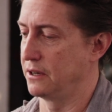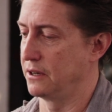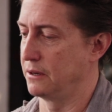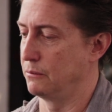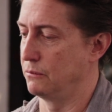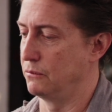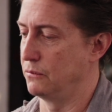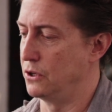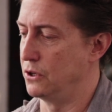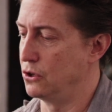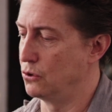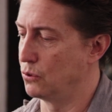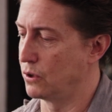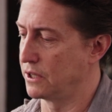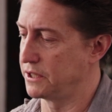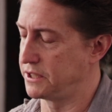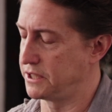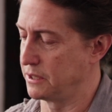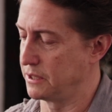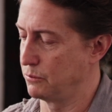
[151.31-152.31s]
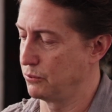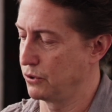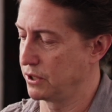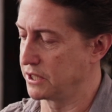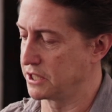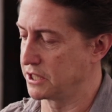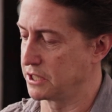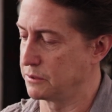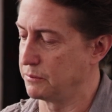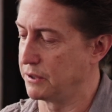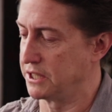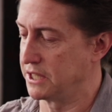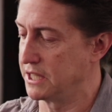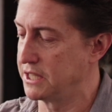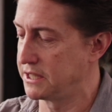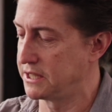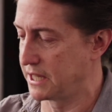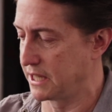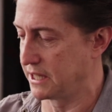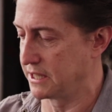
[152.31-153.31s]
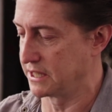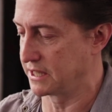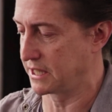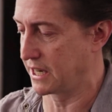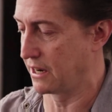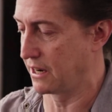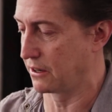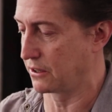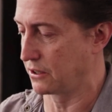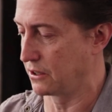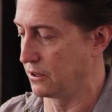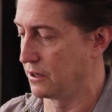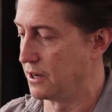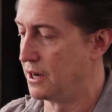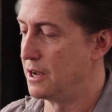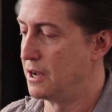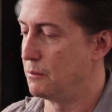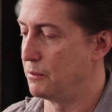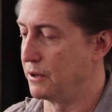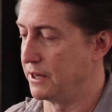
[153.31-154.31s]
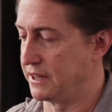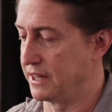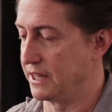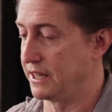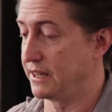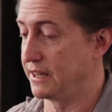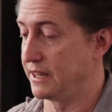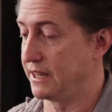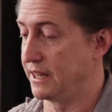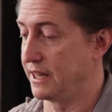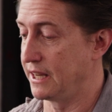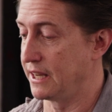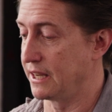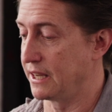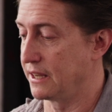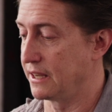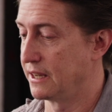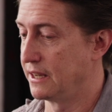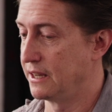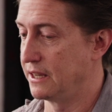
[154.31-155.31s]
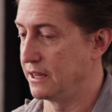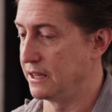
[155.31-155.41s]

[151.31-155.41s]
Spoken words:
nuanced and brings as much insight to this character, but at the end of the day,